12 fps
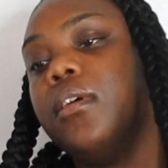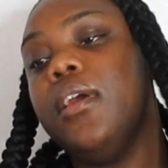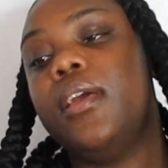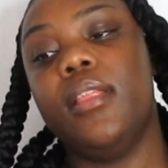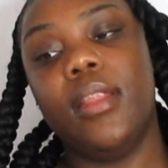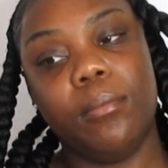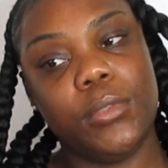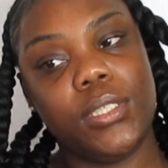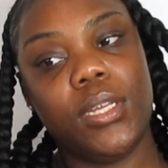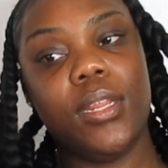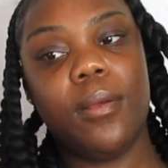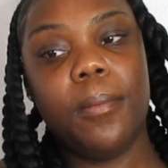And then I'm
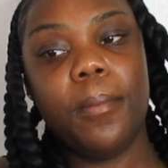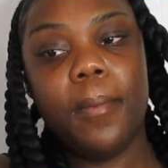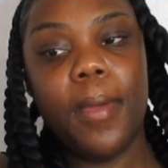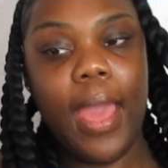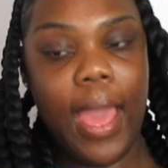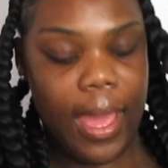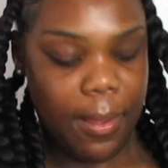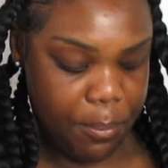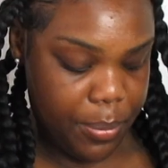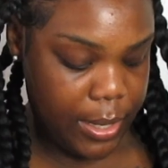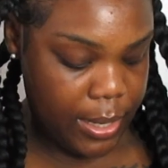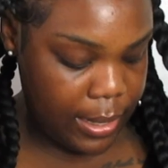just gonna
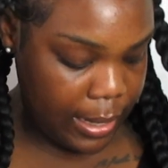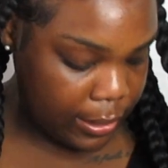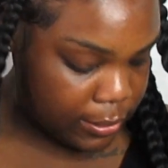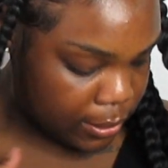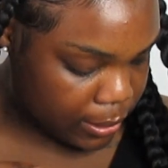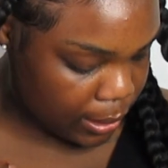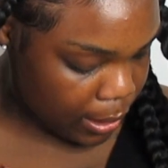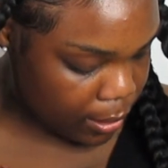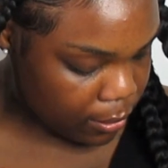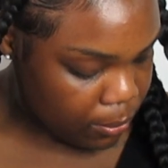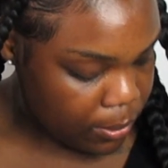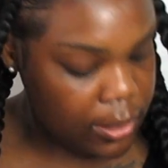put it next to the
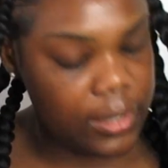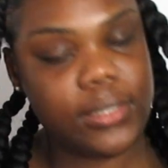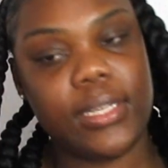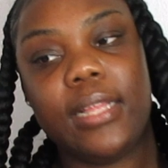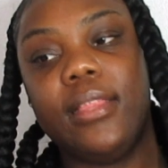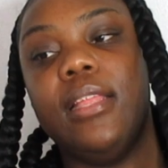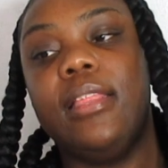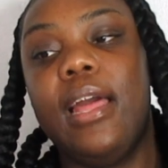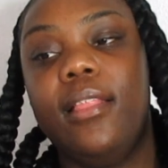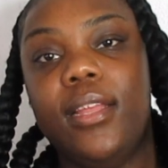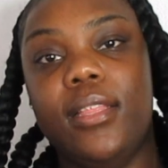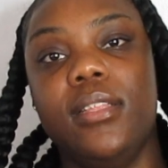other one. So I think
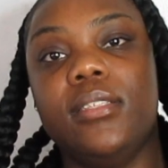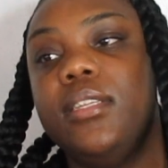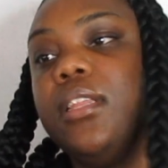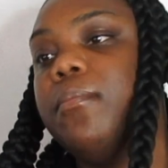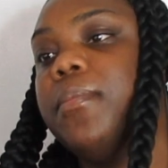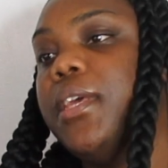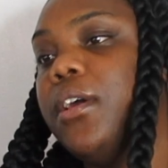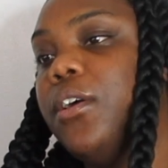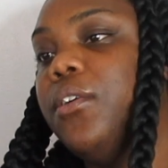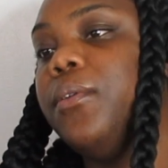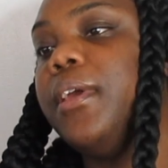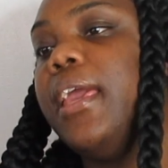that length is gonna be
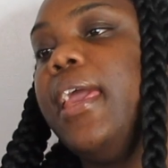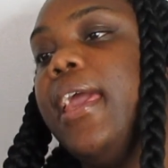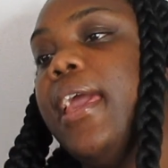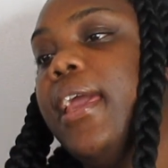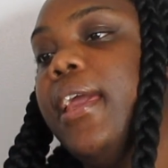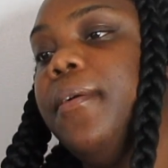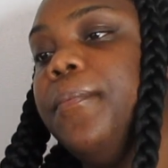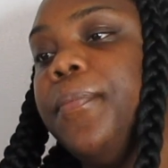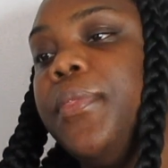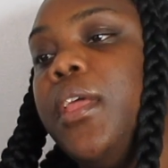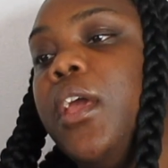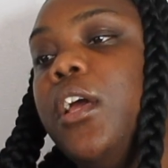okay.
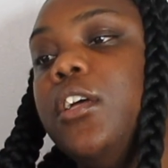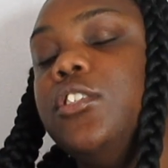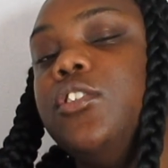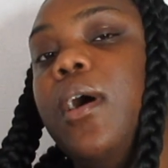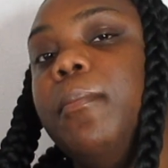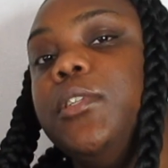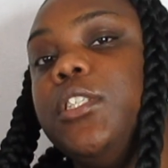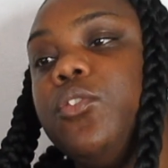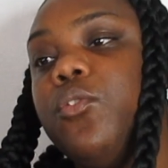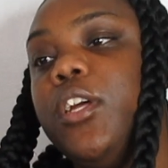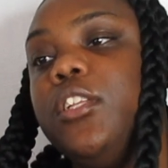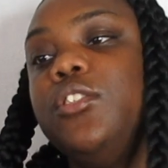So I'm
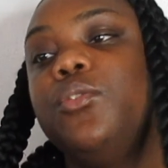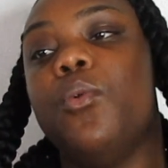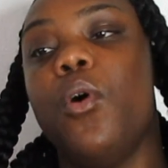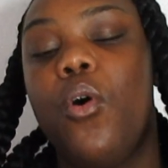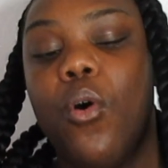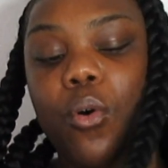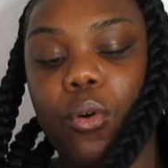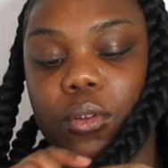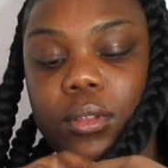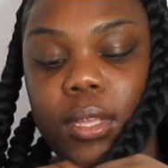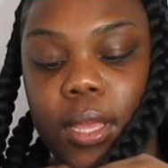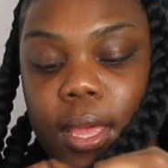just going to
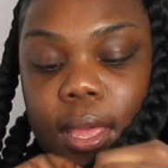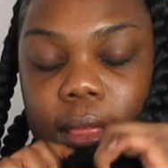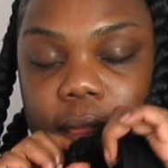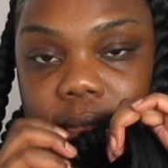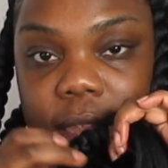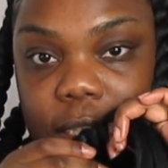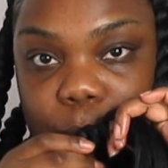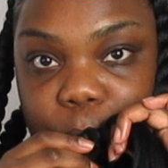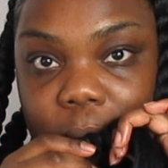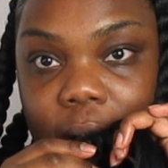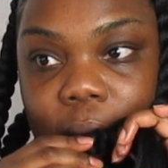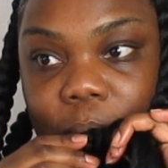hold this
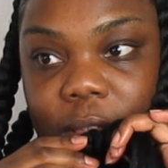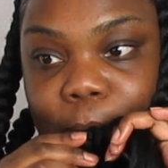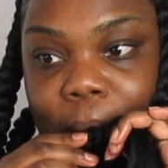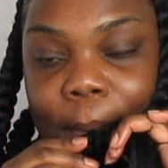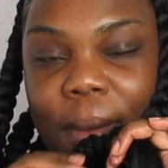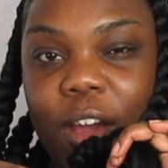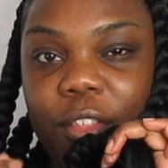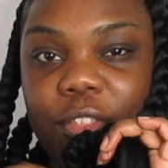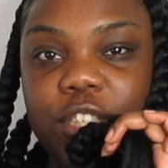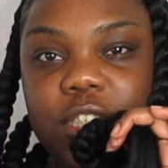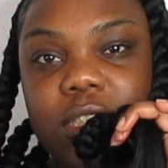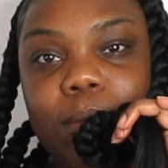part with my
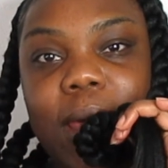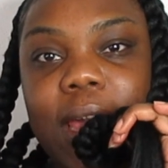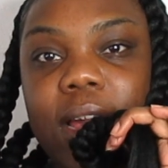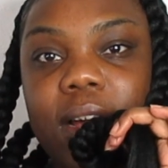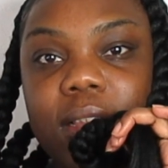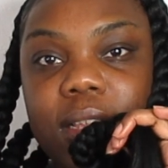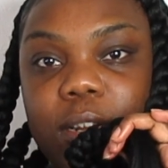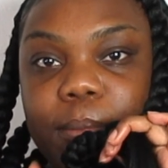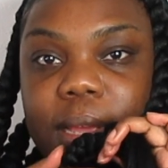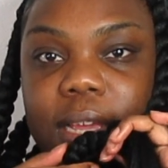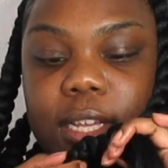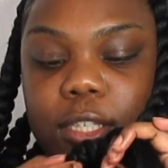mouth just to make it a little
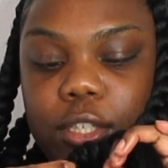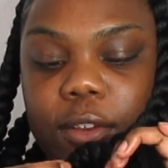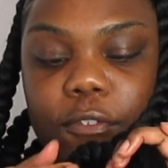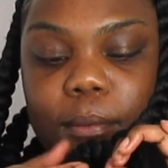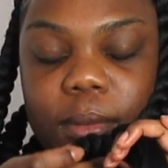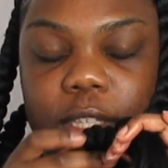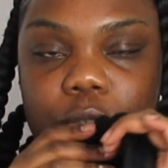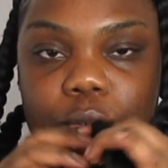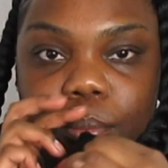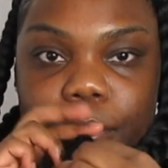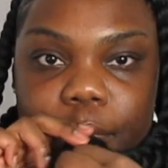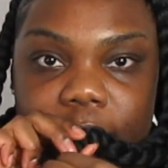bit easier for me
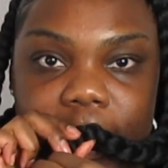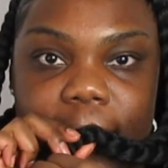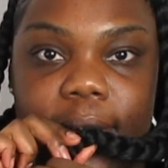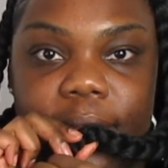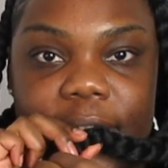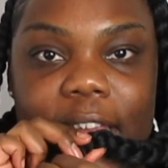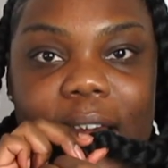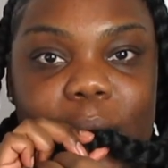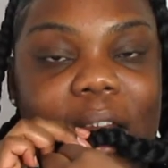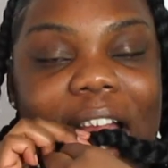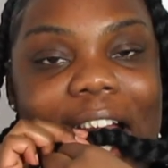to braid down.